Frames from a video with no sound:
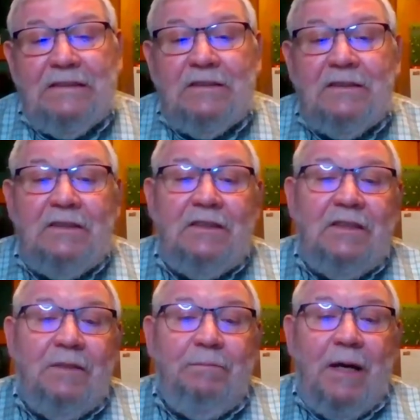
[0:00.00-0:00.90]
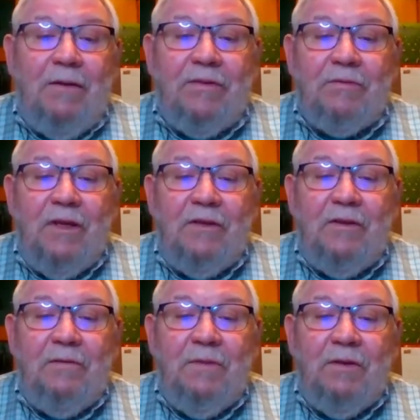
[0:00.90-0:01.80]
about
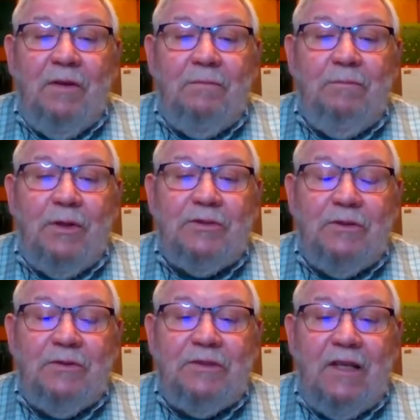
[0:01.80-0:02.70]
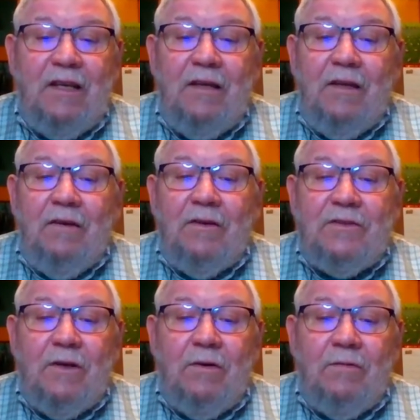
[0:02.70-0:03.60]
300 million bushels or
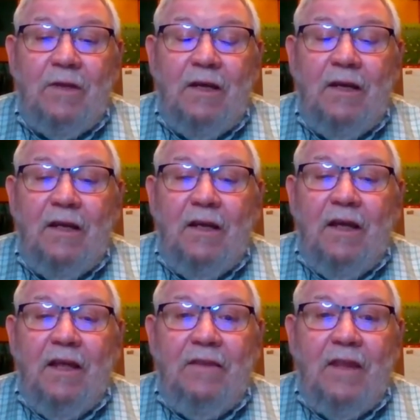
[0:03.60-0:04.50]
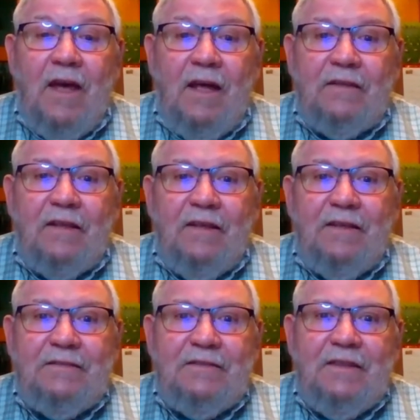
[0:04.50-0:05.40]
so. and
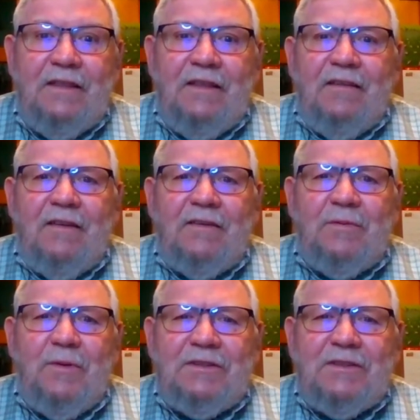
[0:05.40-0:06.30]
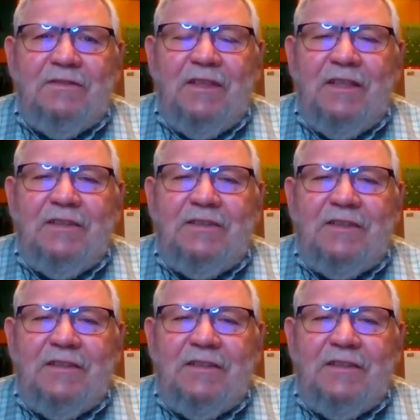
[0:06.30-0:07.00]
the twist of it is